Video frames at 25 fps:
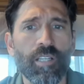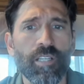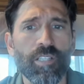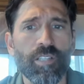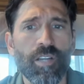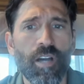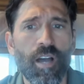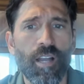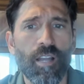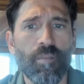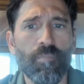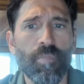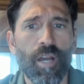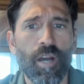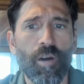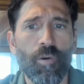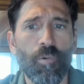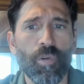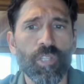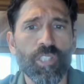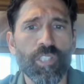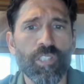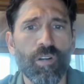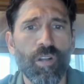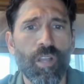talk about
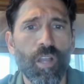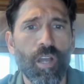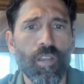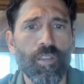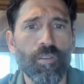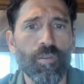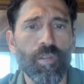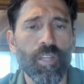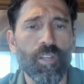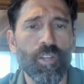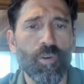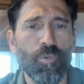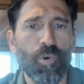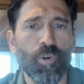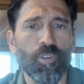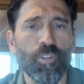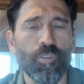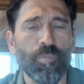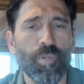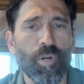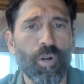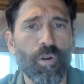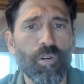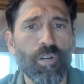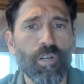what's going on in the world of
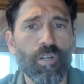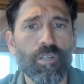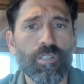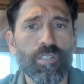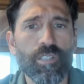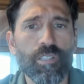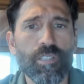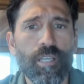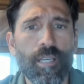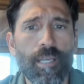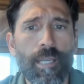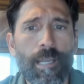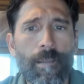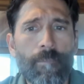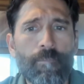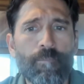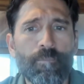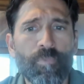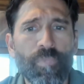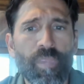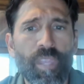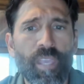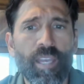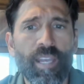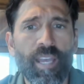brokers
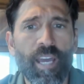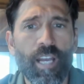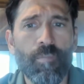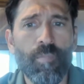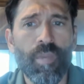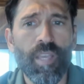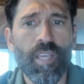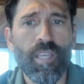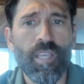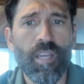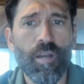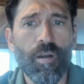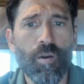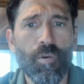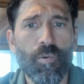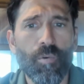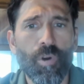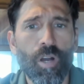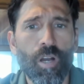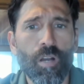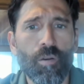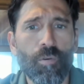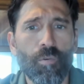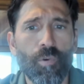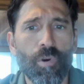and how to make
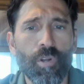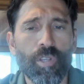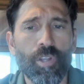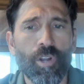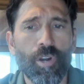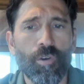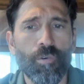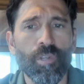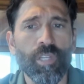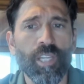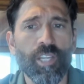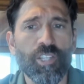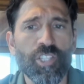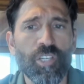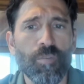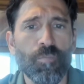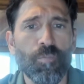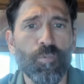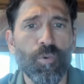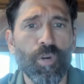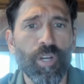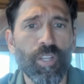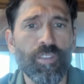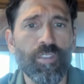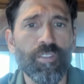your relationship
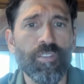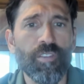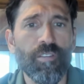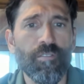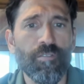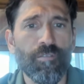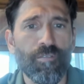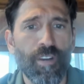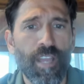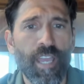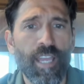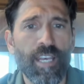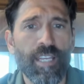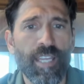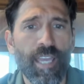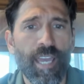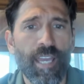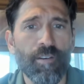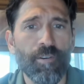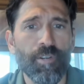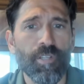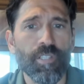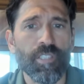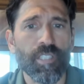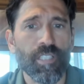with FriendNet
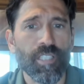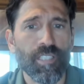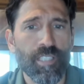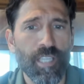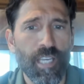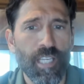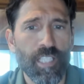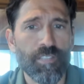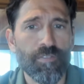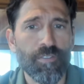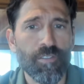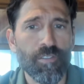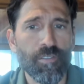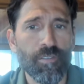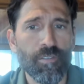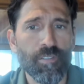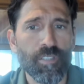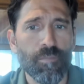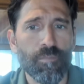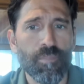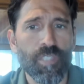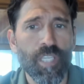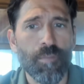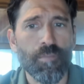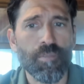successful,
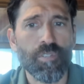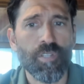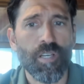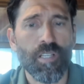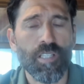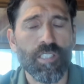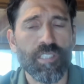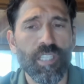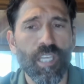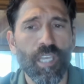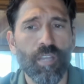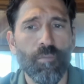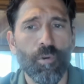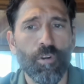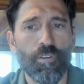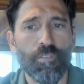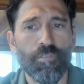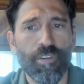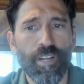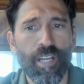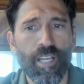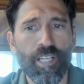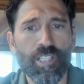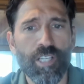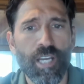some tips on selling more
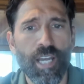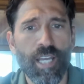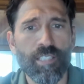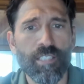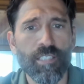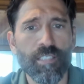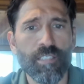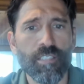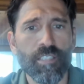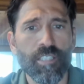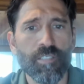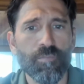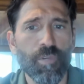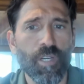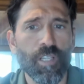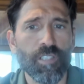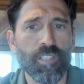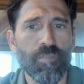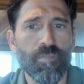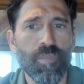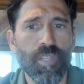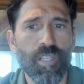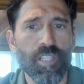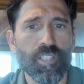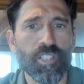franchises, as well as
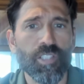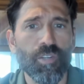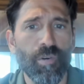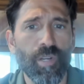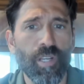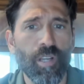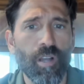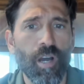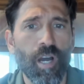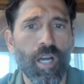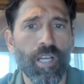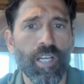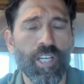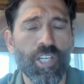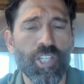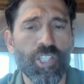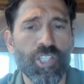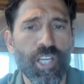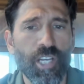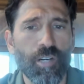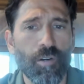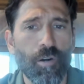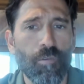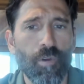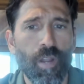something that's going on in
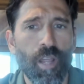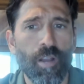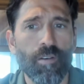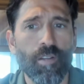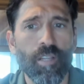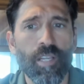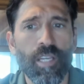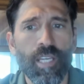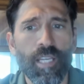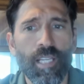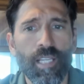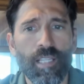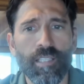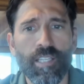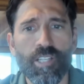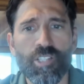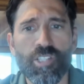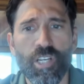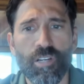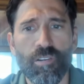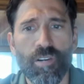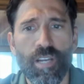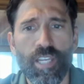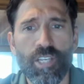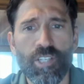general around lead
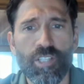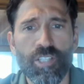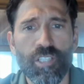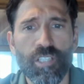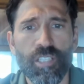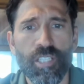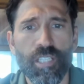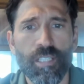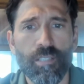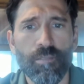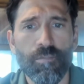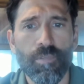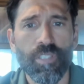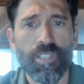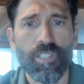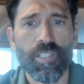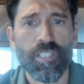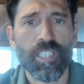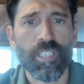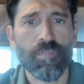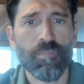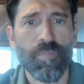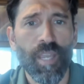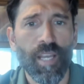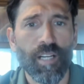generation and what to
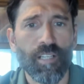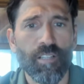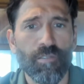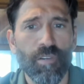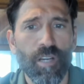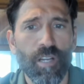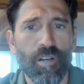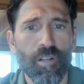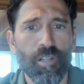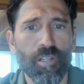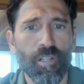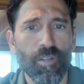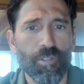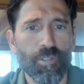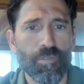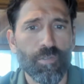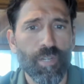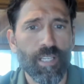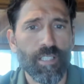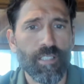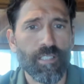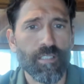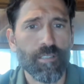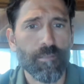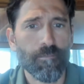expect around close
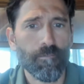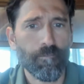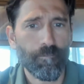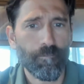rates.